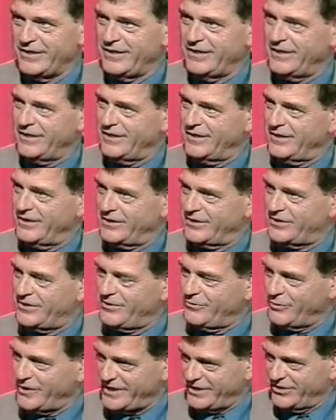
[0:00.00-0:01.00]

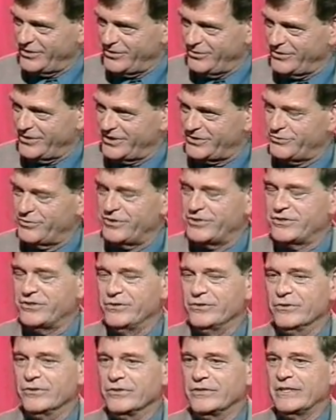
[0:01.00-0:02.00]
We can do this with
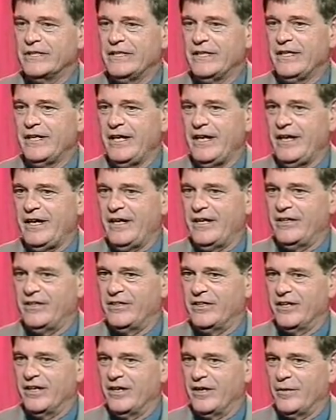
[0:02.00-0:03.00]
schools. And
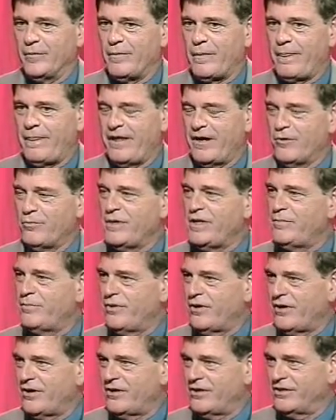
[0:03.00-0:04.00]
they'll be
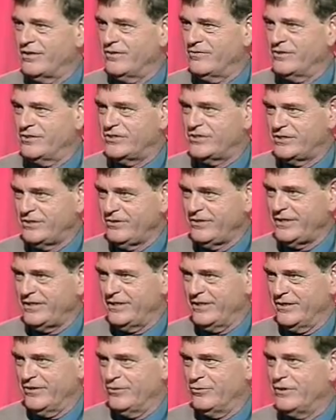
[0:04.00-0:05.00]
part of the
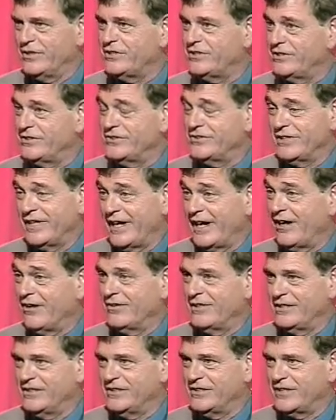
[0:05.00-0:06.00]
studio, which is now
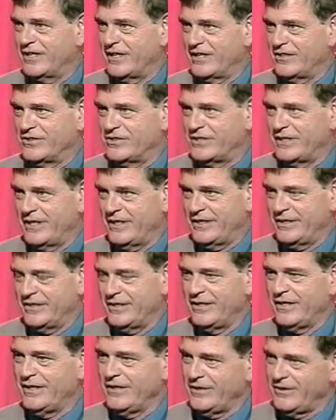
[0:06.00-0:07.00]
the entire state.
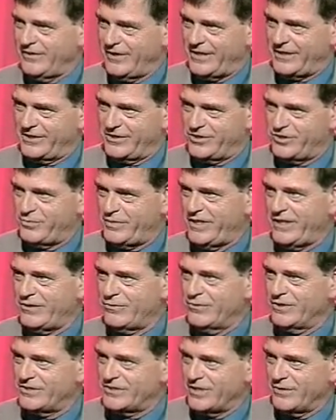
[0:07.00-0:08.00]
They can speak
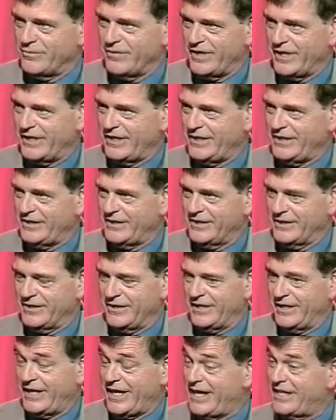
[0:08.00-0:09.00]
with somebody
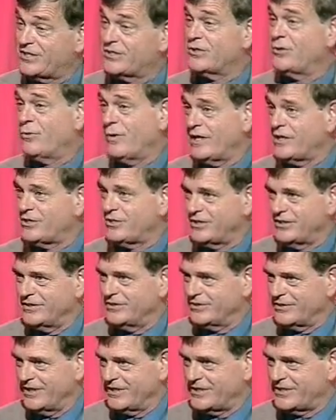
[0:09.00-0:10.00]
and ask
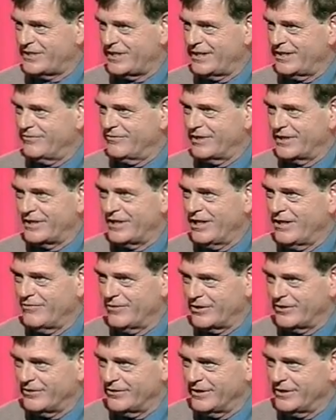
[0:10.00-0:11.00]
questions, let's say, of the
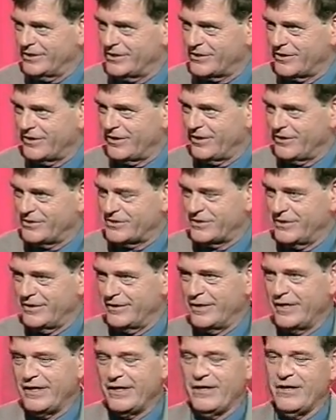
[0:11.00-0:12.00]
governor in
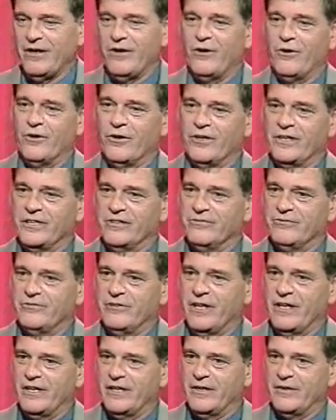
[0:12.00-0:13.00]
Charleston, or if
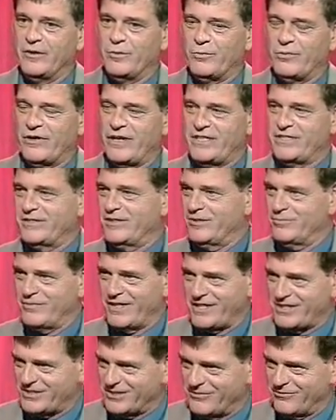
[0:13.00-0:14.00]
the president
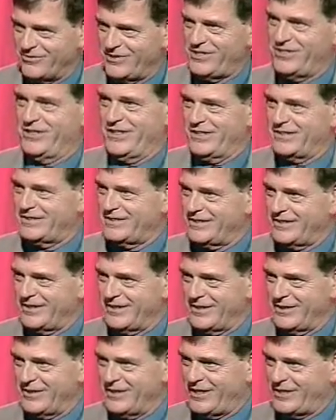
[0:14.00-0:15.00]
makes a visit
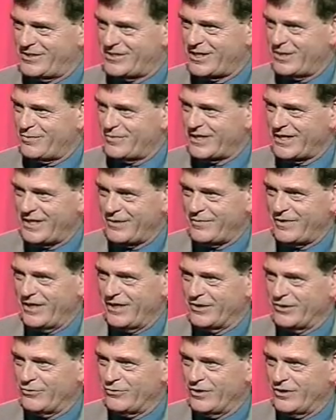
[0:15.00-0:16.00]
at some time
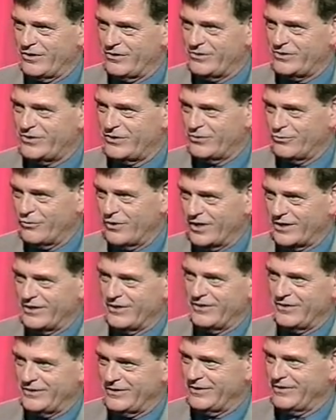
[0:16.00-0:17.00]
down the road to one
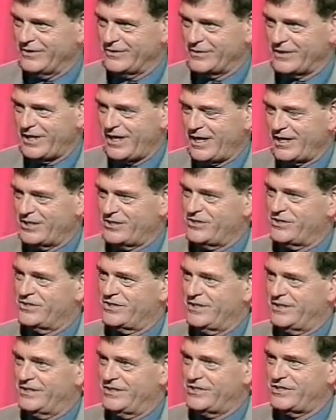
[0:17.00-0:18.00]
of the colleges
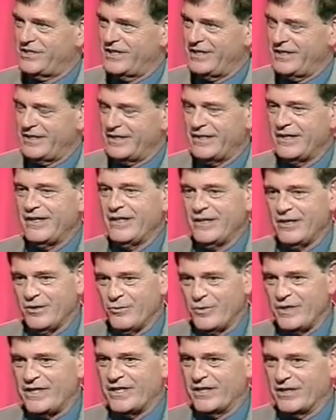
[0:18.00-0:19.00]
in the state.
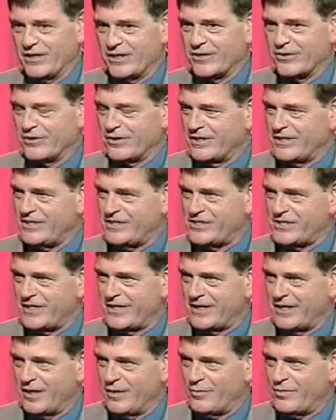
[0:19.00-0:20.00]
We can literally
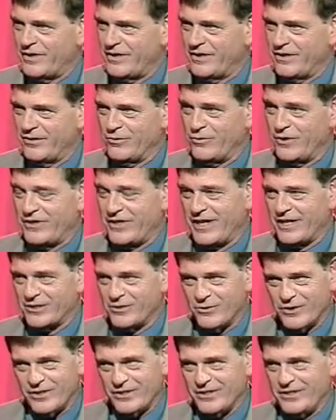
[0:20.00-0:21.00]
set up, without
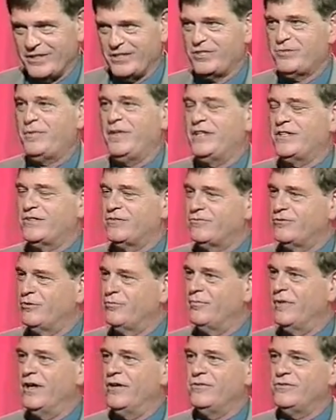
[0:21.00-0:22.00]
going to the expense of
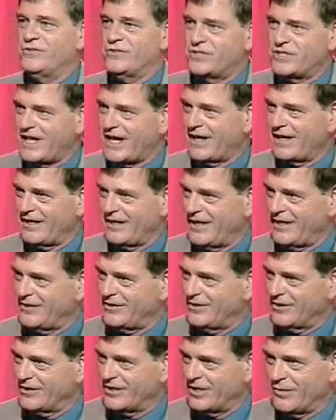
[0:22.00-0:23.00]
remote and satellite
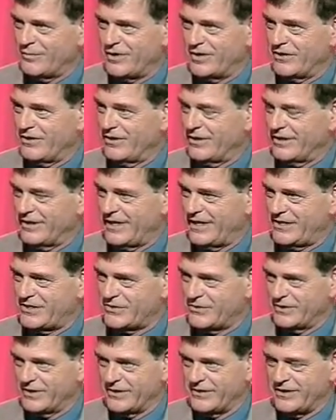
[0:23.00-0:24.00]
hookup and all of that
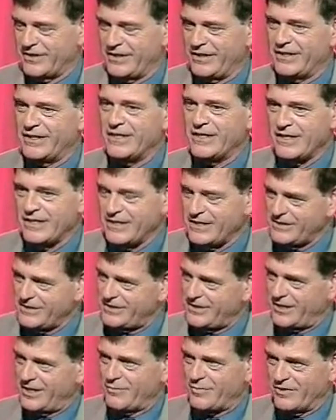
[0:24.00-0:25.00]
sort of thing,
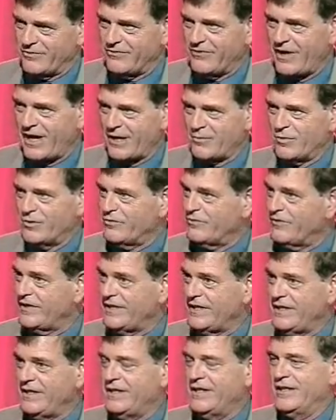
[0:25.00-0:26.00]
set up a fiber
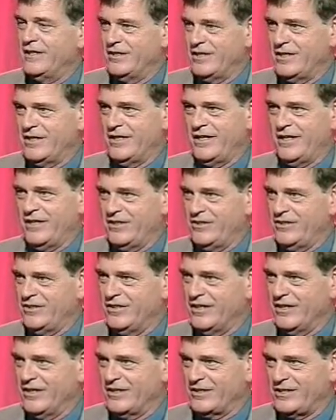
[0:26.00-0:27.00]
feed and
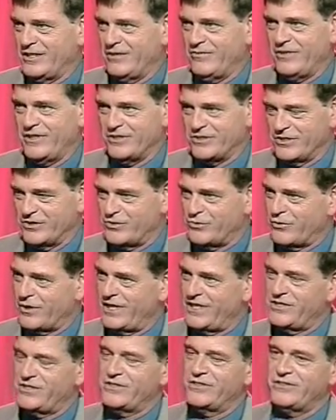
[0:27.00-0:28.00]
give his
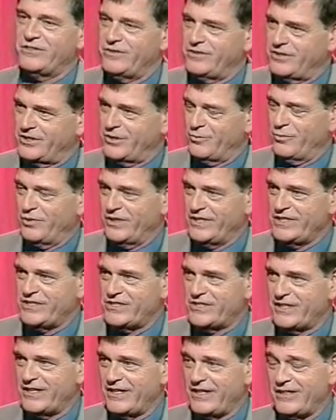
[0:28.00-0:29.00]
address to the complete
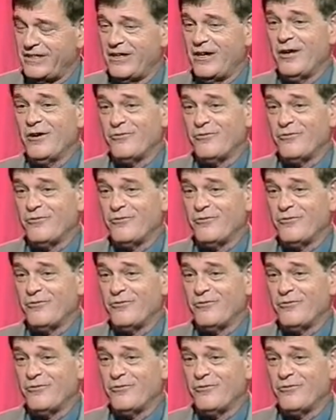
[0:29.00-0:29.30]
state.